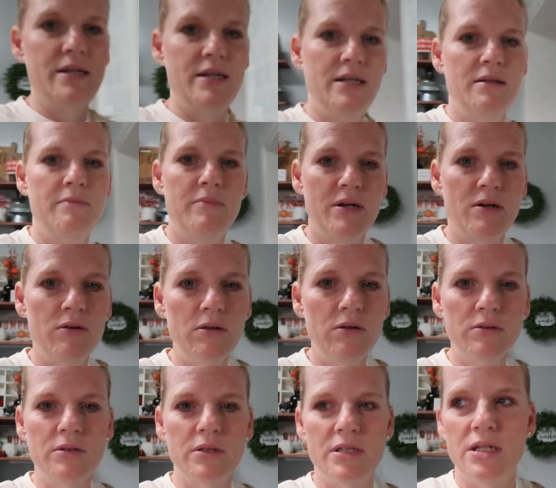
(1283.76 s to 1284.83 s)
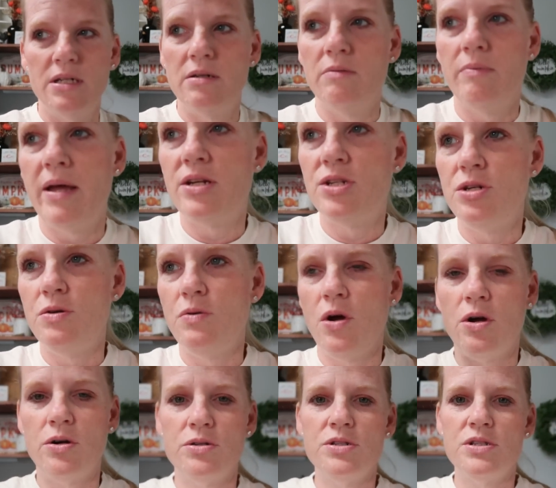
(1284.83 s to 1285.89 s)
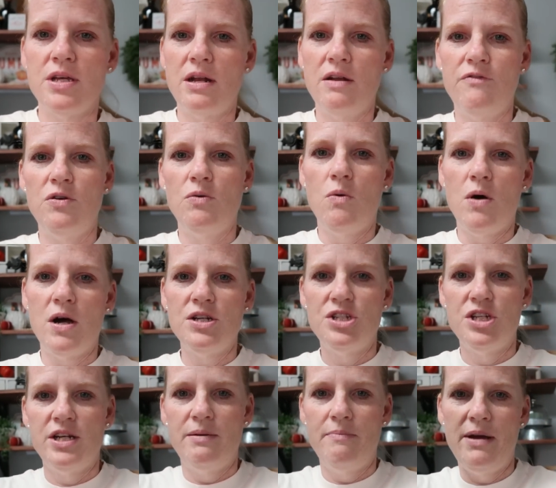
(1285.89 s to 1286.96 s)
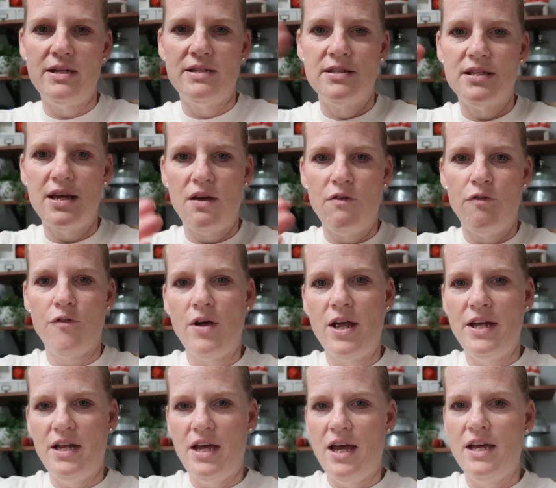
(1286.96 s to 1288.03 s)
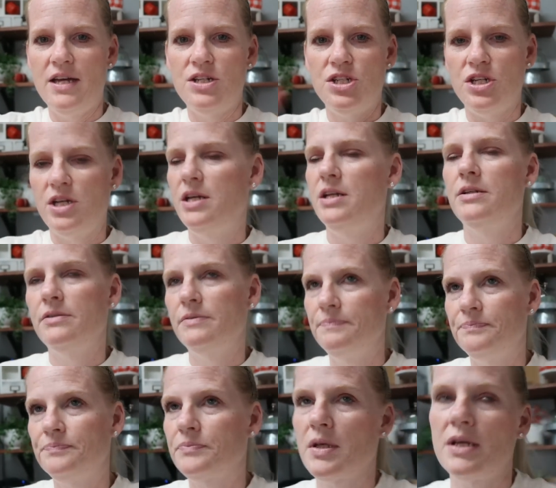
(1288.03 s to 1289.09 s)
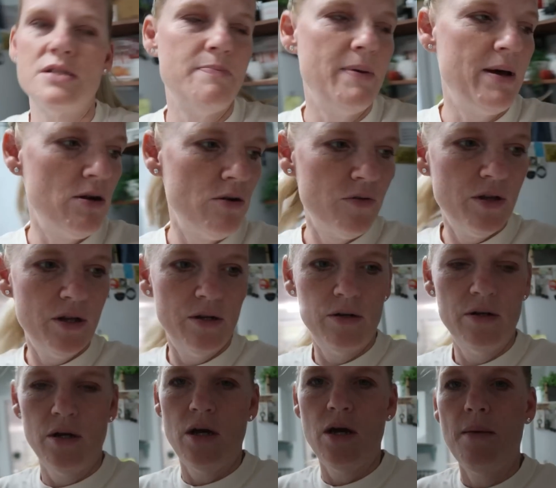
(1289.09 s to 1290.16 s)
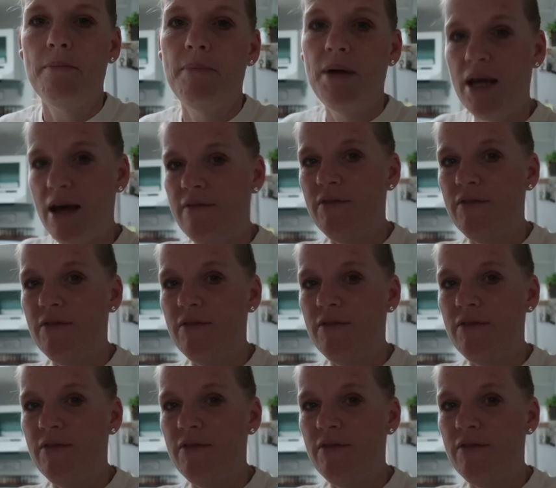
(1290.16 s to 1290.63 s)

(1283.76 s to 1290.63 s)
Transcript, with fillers: it in the middle and then it'll make two curtains. And if you wash it, it makes this like frayed edge, and it's better than me